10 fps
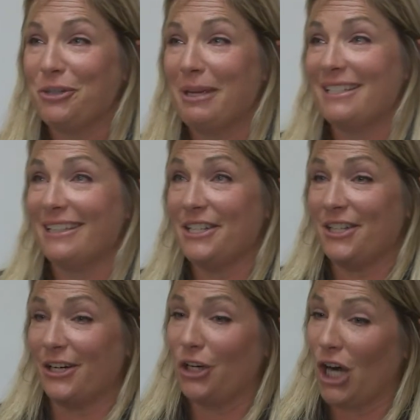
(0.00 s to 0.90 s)
She basically
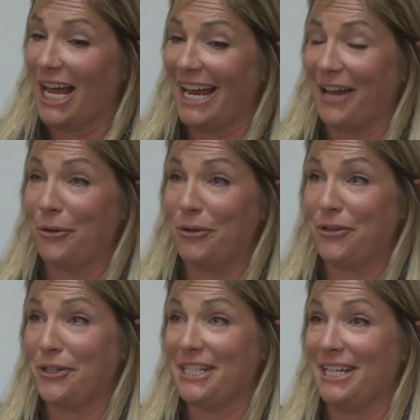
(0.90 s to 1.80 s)
started crying on hole
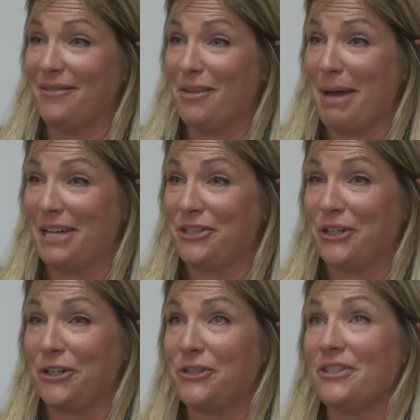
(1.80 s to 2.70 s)
13 of the
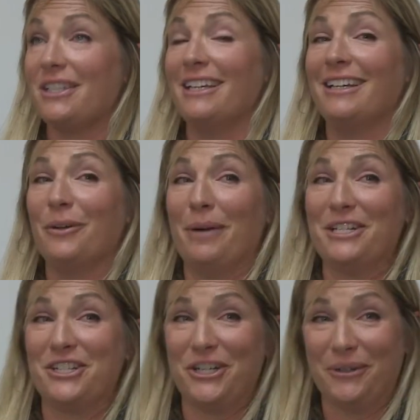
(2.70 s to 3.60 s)
Masters
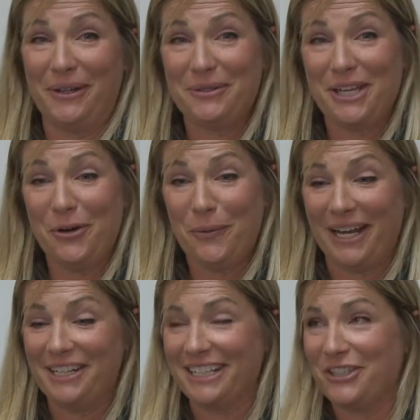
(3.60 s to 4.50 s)
when she knew he was gonna win.